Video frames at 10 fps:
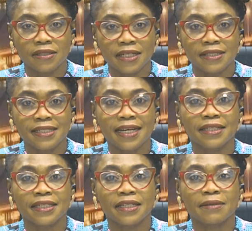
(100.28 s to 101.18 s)

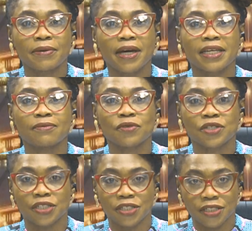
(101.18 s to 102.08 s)
Dantani Ibrahim
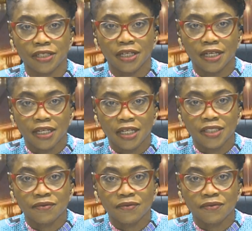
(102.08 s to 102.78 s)
Wushishi. He's a